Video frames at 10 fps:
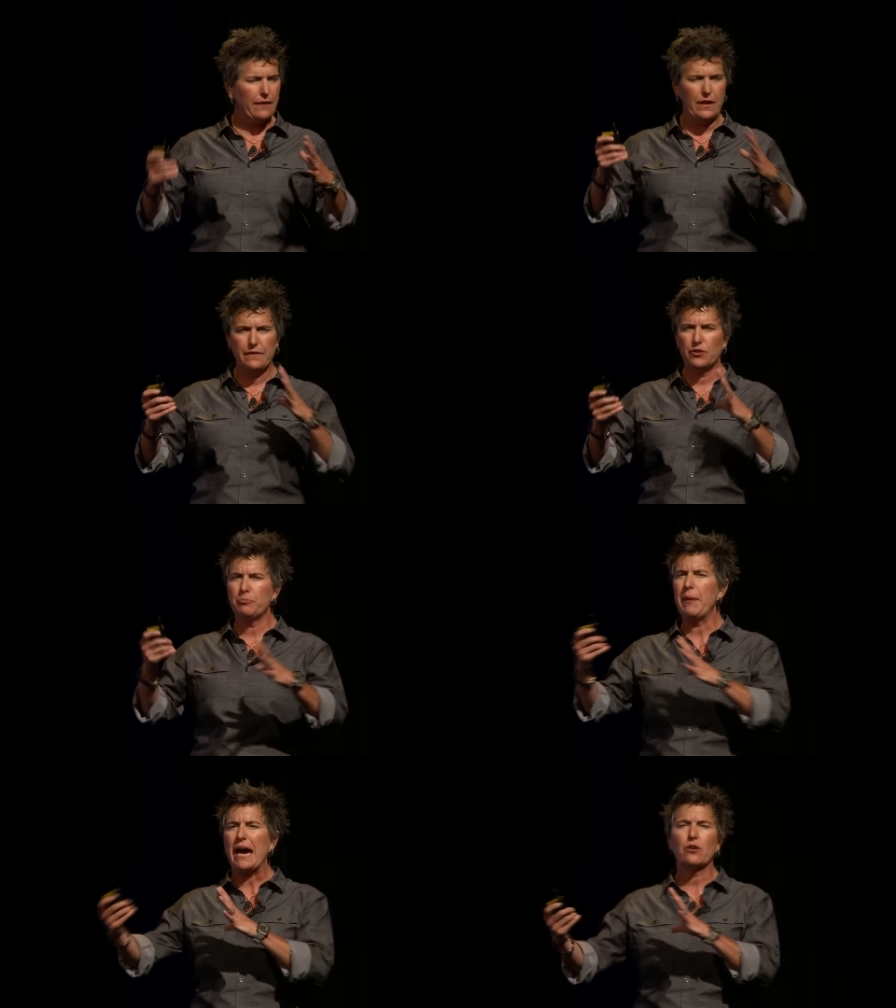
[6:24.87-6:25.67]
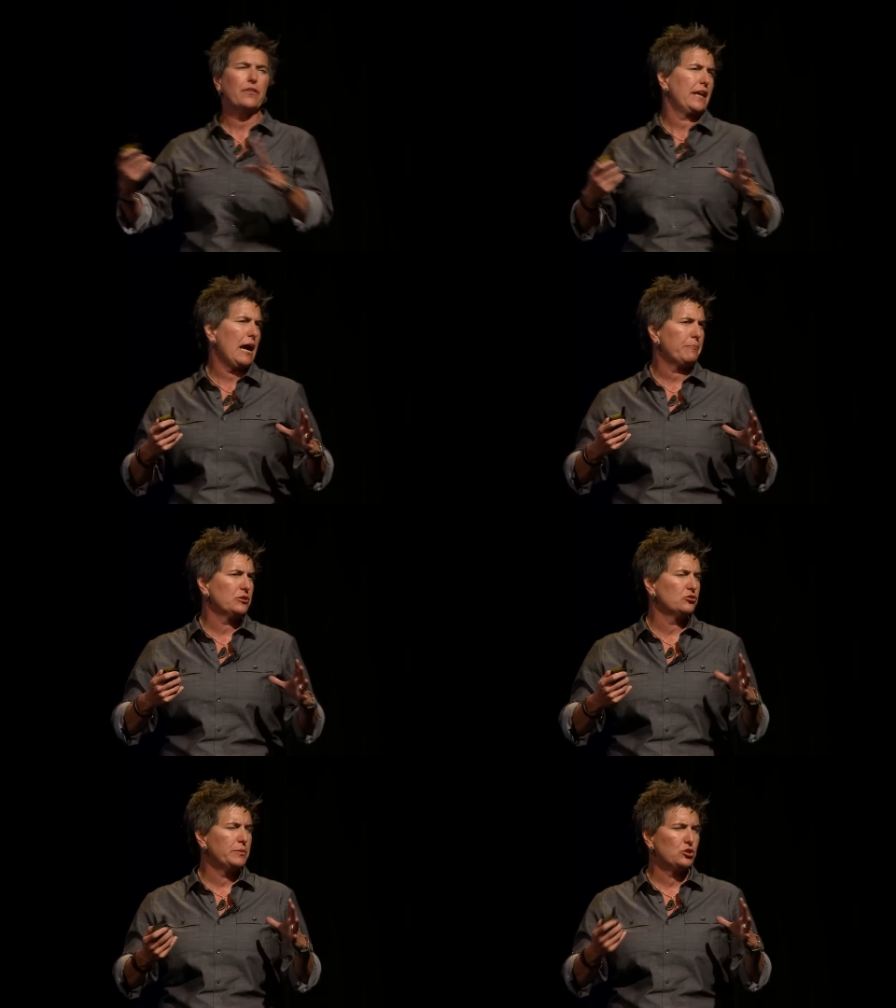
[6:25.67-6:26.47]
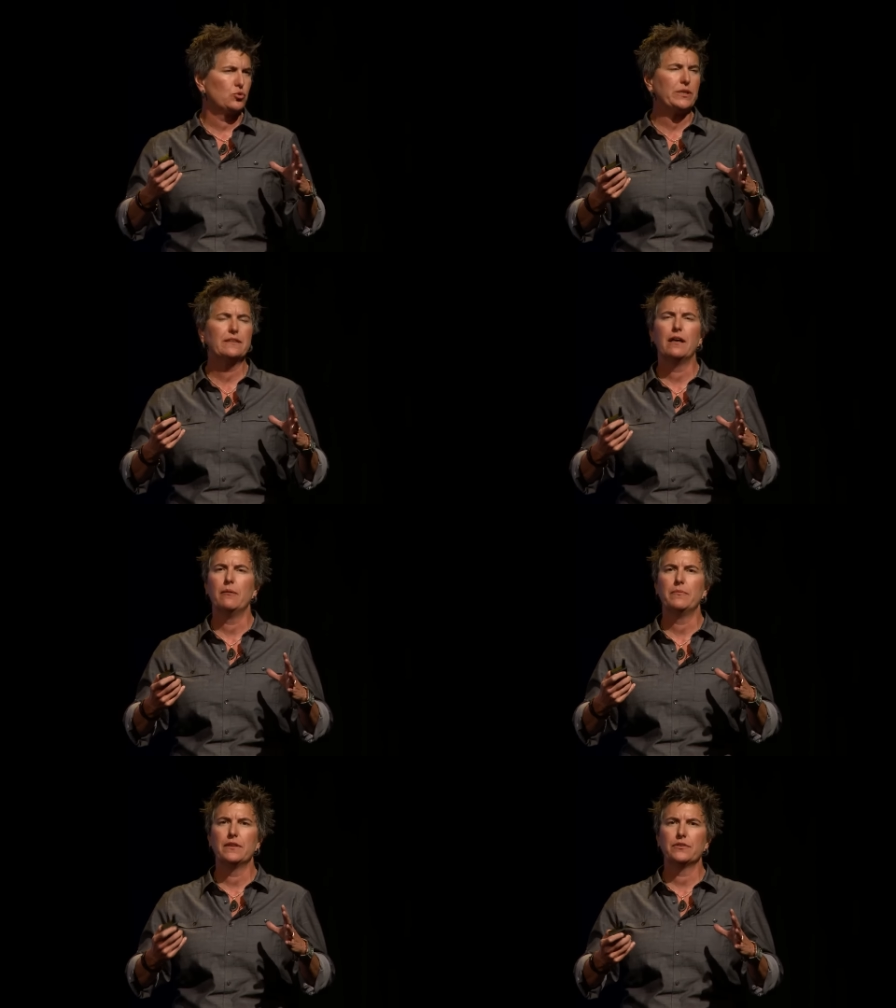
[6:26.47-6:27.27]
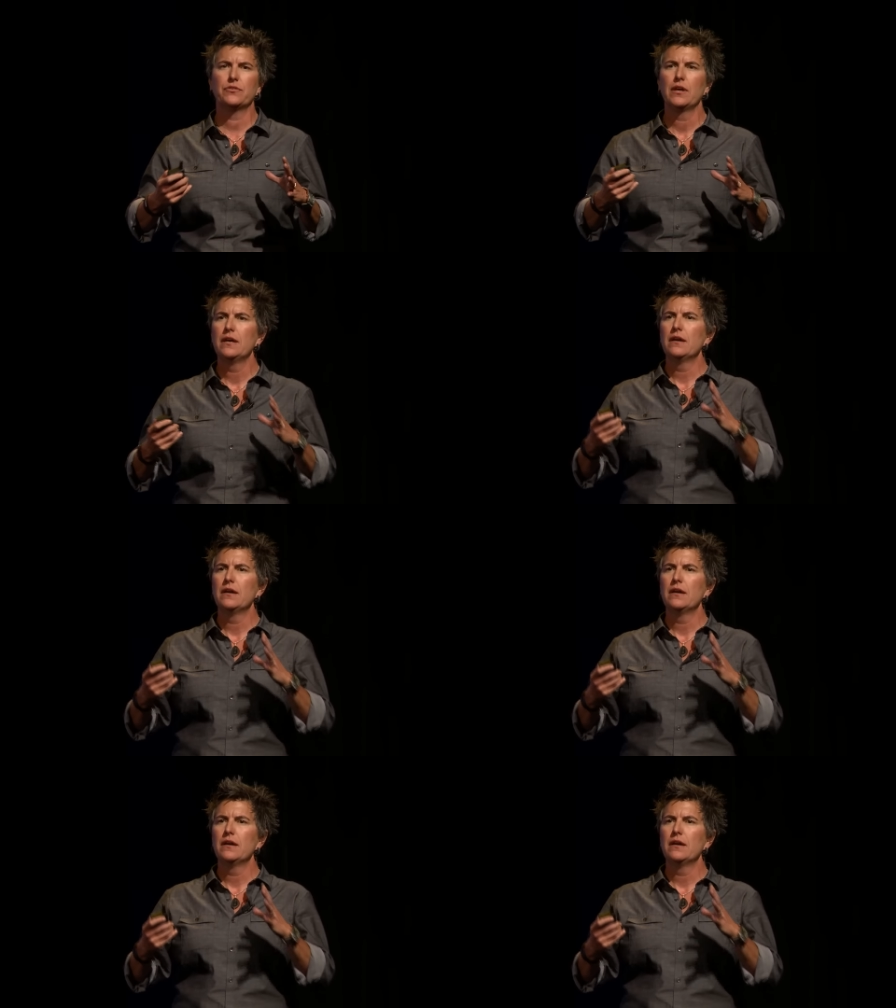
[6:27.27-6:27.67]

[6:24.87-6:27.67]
And, and this battle that happens between them, this